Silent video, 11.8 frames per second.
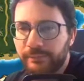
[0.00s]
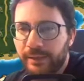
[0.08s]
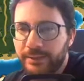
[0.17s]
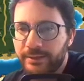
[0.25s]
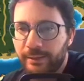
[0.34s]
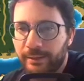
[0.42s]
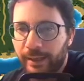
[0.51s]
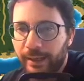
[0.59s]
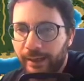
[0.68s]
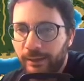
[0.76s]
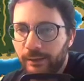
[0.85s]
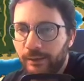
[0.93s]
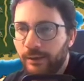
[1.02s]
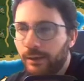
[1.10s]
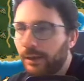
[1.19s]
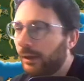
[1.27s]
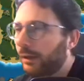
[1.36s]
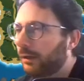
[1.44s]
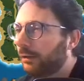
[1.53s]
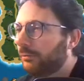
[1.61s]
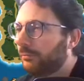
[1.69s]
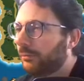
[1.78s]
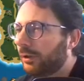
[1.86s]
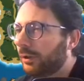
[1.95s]
That's a thing.
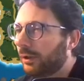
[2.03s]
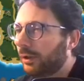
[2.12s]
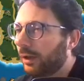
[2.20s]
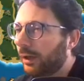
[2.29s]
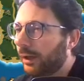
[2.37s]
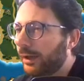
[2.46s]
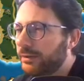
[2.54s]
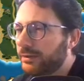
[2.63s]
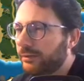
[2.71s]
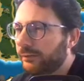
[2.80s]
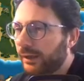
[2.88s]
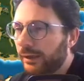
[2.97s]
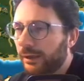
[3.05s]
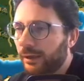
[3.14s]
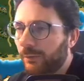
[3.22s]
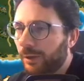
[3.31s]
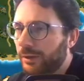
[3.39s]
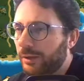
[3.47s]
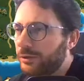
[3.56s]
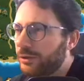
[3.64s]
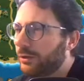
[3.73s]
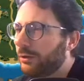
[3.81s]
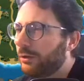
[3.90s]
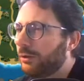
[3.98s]
All right, Zilvera, what can
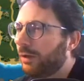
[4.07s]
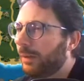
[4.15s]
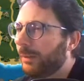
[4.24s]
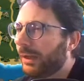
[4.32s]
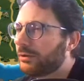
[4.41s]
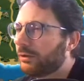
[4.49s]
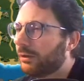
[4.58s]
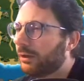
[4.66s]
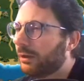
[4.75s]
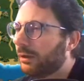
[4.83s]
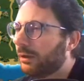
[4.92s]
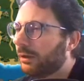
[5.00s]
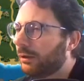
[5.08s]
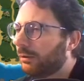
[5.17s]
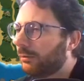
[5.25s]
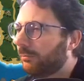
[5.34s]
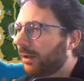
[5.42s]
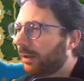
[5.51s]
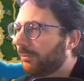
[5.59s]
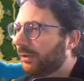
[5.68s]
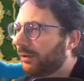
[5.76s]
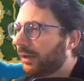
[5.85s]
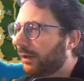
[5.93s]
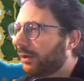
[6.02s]
she do? I'm gonna
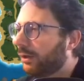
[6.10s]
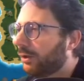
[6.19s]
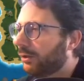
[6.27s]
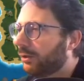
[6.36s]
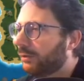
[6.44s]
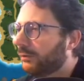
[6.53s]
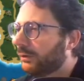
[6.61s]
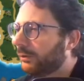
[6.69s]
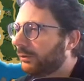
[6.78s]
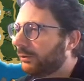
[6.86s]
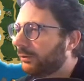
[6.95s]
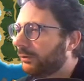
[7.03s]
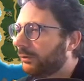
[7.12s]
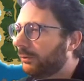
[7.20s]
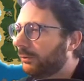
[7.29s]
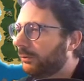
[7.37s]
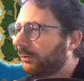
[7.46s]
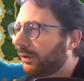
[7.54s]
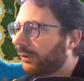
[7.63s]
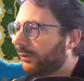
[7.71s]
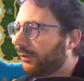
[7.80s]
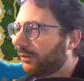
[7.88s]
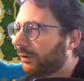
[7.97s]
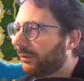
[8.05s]
take her over to
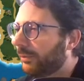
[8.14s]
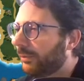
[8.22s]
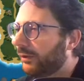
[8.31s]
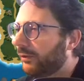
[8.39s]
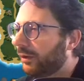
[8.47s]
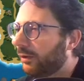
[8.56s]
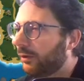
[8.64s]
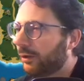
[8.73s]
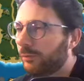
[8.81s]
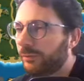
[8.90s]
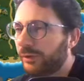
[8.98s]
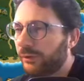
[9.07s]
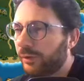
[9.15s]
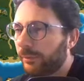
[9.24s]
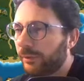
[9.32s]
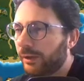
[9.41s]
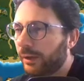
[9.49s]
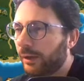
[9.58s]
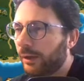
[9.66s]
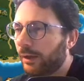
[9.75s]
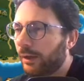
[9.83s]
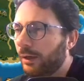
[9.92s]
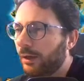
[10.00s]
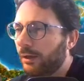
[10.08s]
this place here and go build something there.
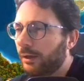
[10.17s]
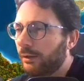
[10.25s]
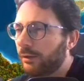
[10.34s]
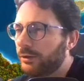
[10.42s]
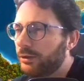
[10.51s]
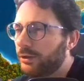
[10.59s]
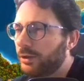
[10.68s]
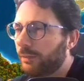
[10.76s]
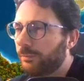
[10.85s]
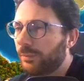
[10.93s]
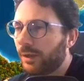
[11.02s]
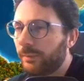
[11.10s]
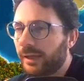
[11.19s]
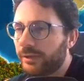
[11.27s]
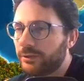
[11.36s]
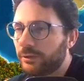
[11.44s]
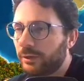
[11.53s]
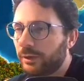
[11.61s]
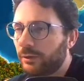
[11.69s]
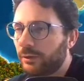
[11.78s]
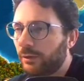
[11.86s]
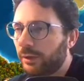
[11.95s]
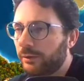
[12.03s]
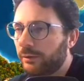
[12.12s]
This ship, I'm actually
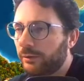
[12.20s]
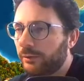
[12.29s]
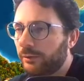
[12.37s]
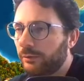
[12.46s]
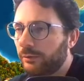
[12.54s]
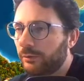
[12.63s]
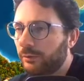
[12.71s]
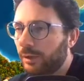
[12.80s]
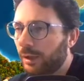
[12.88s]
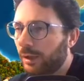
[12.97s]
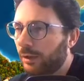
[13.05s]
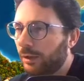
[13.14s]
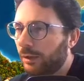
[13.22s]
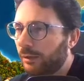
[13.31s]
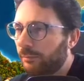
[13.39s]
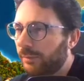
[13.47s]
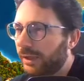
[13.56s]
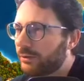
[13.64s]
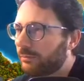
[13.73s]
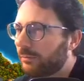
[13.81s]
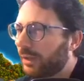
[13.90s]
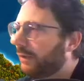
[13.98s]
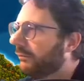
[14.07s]
going to make some money